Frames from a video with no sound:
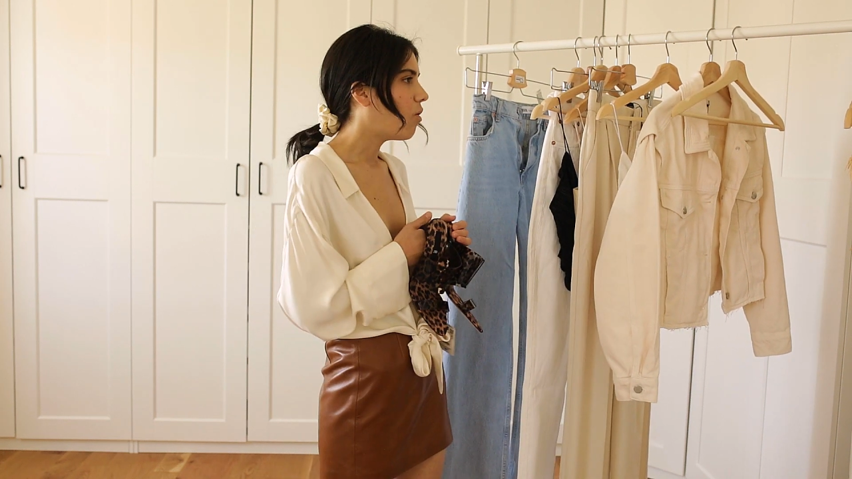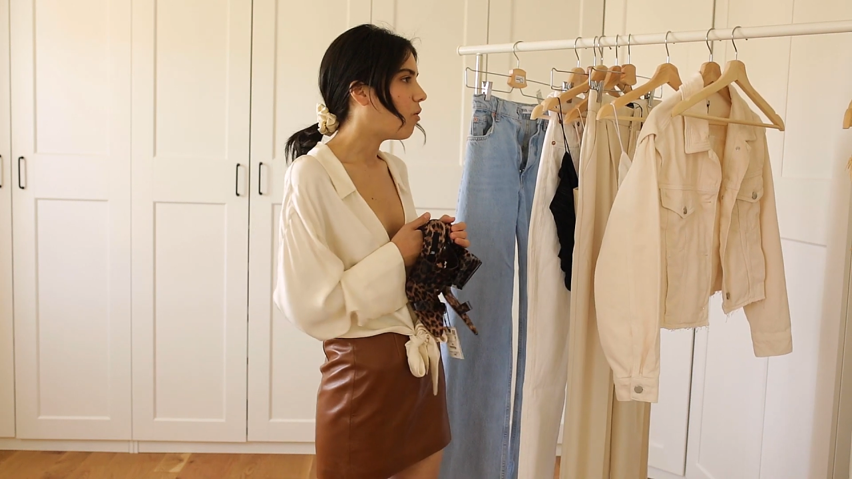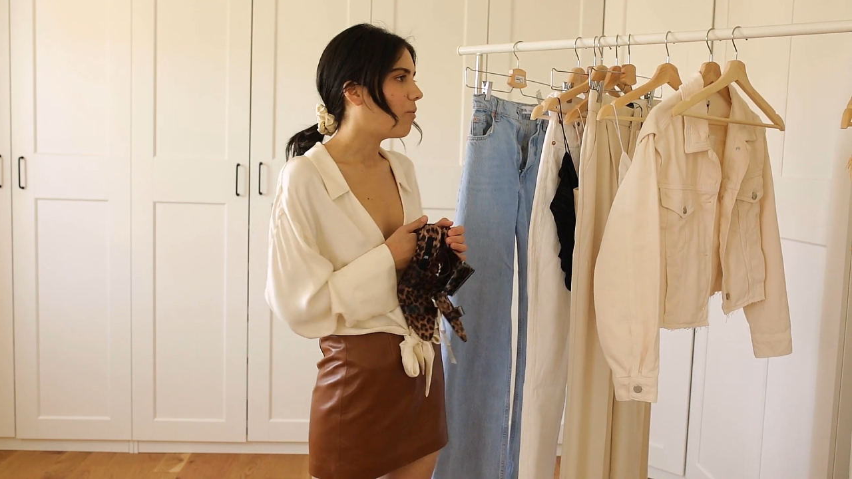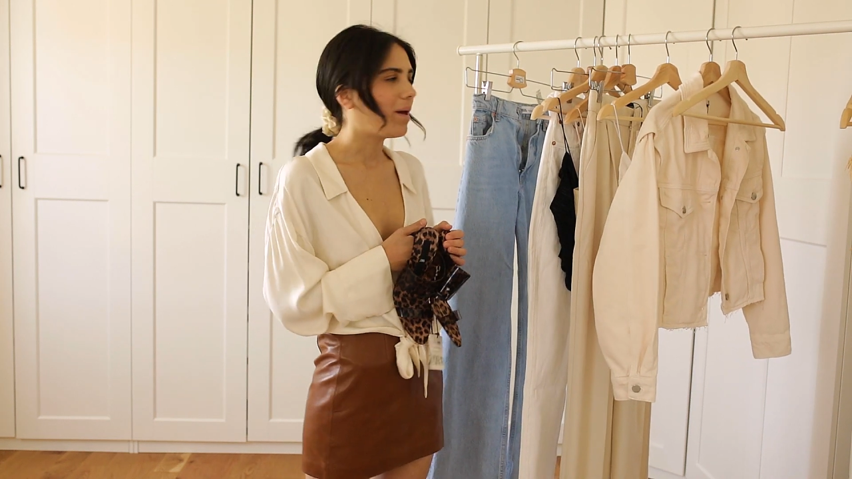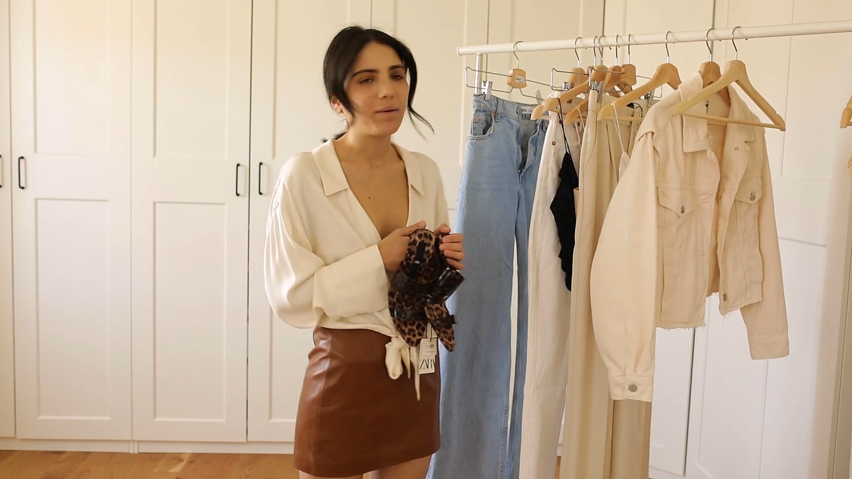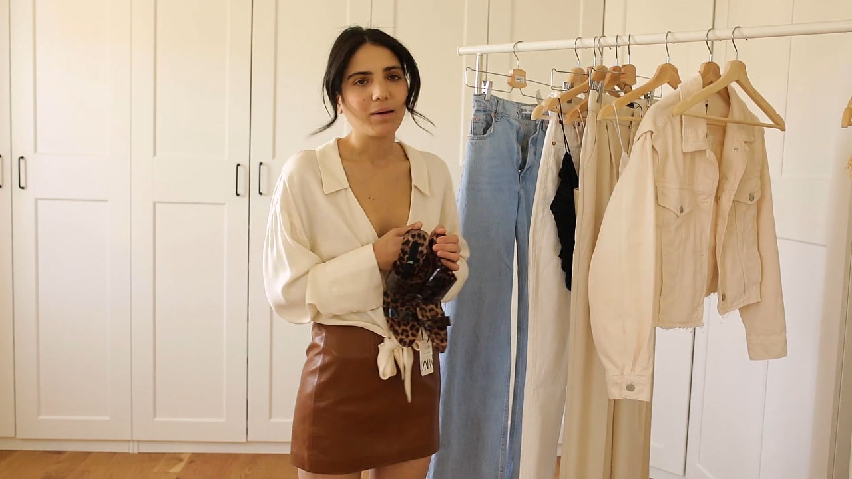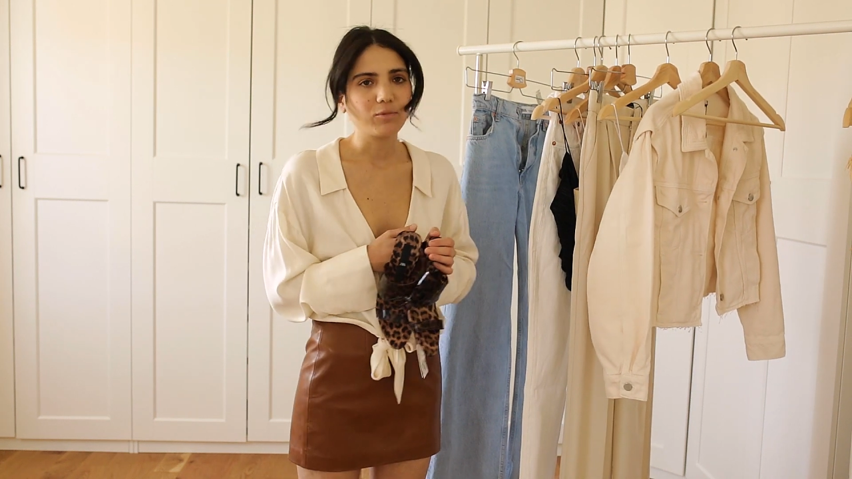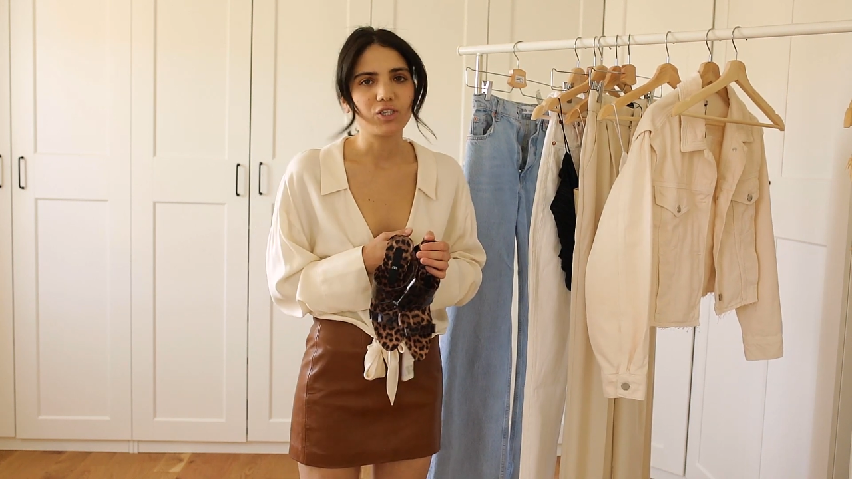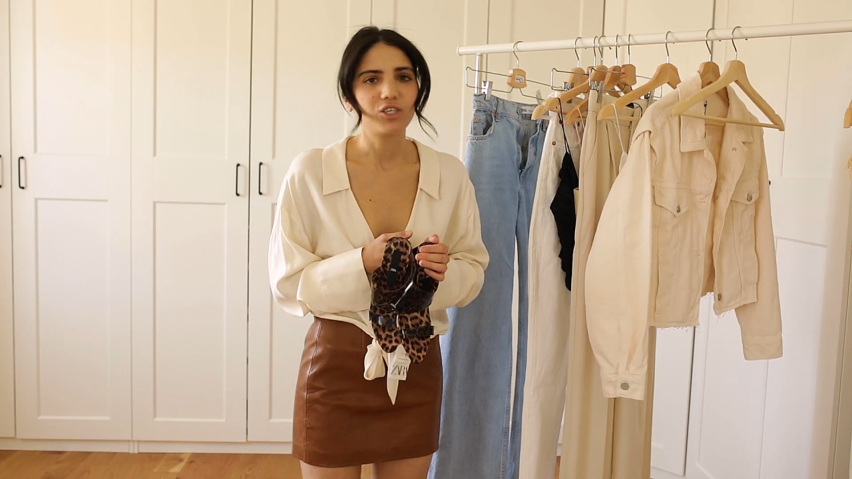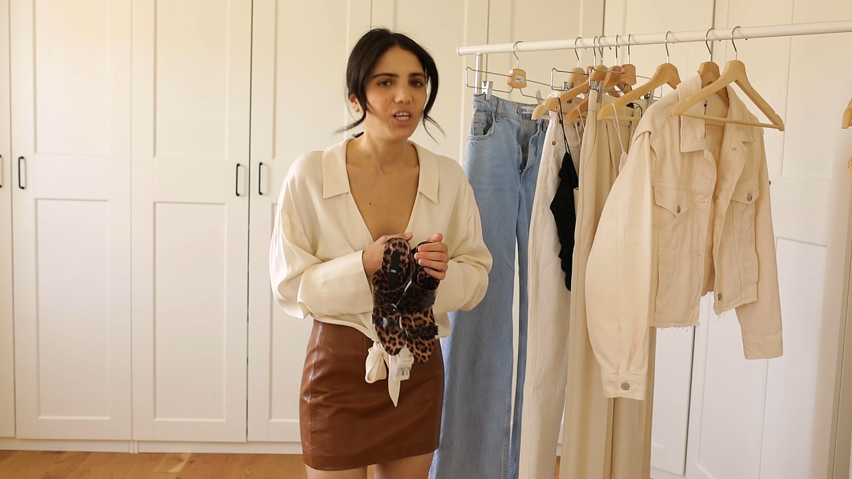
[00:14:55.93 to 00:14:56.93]
or maybe I'm
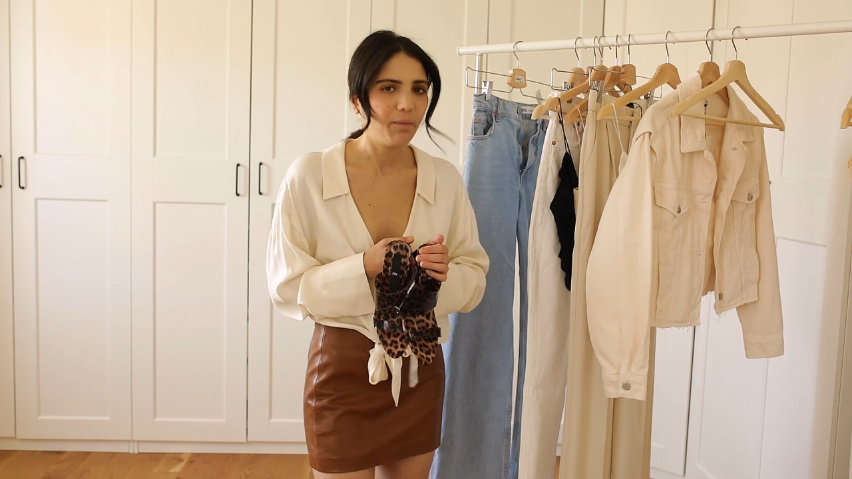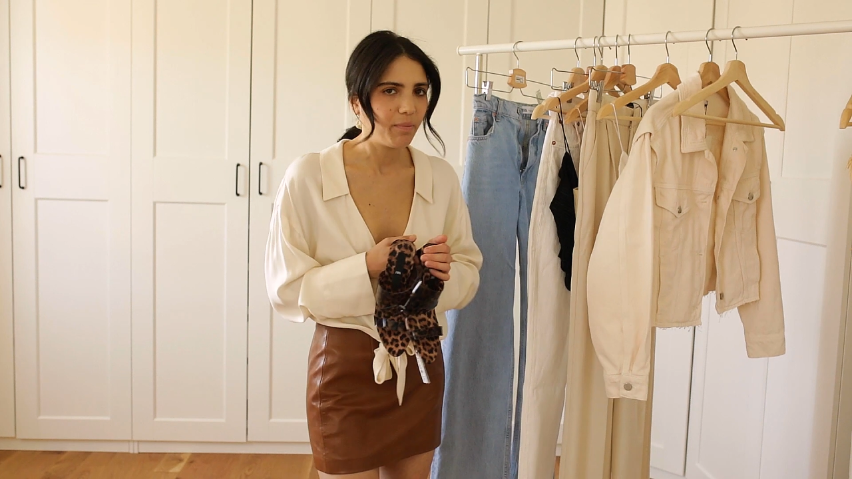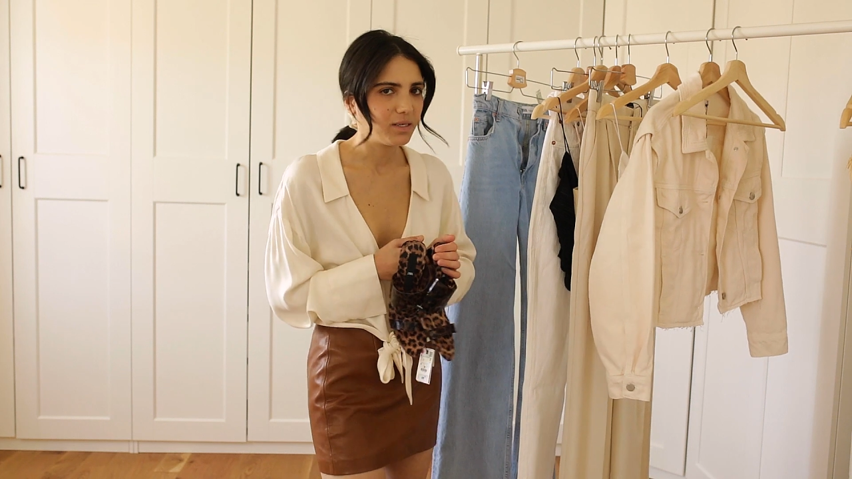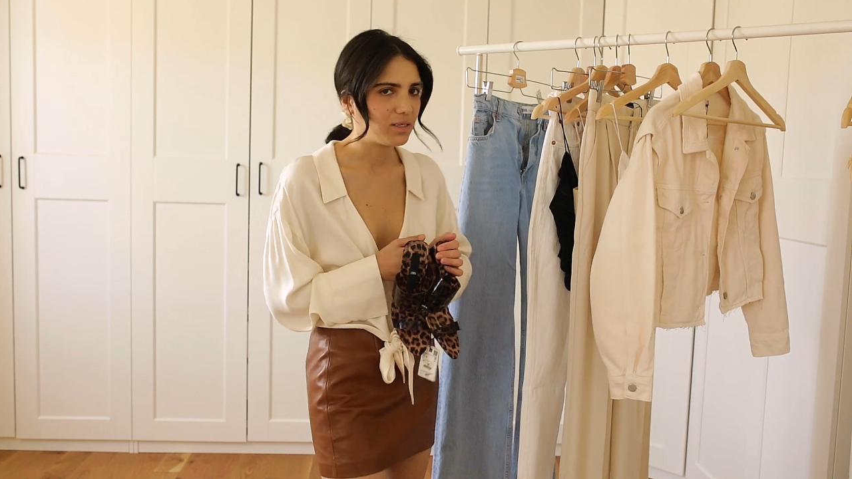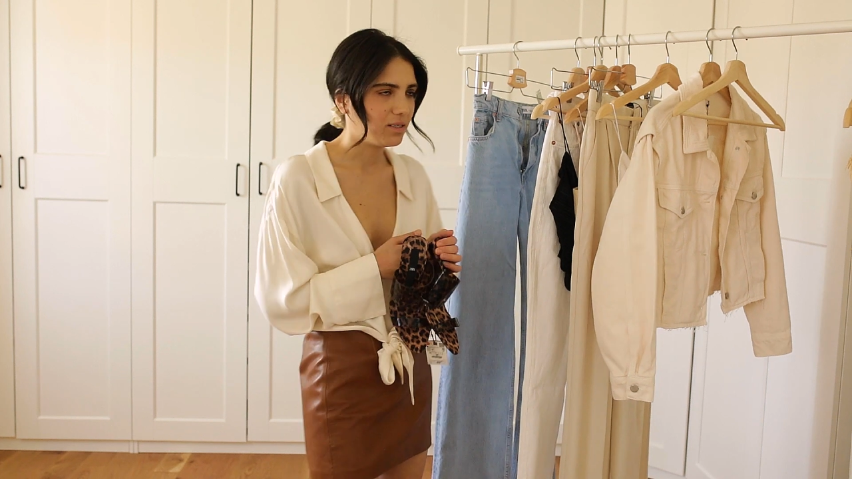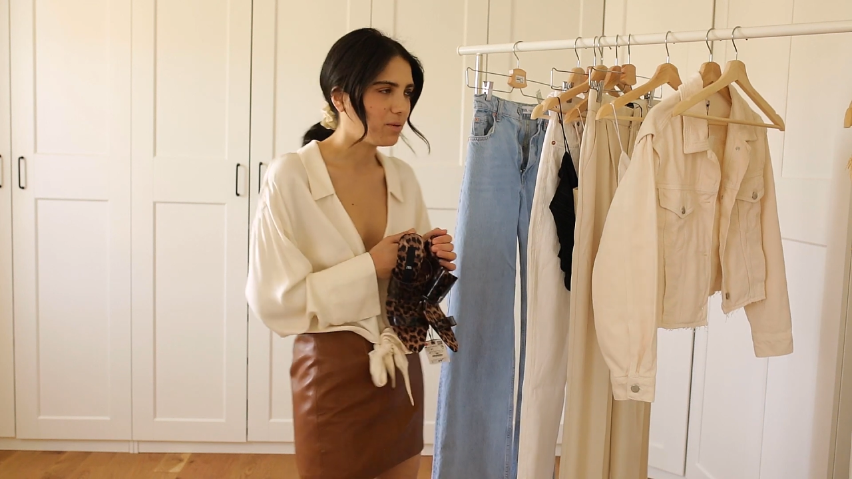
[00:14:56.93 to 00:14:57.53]
just a cheap person,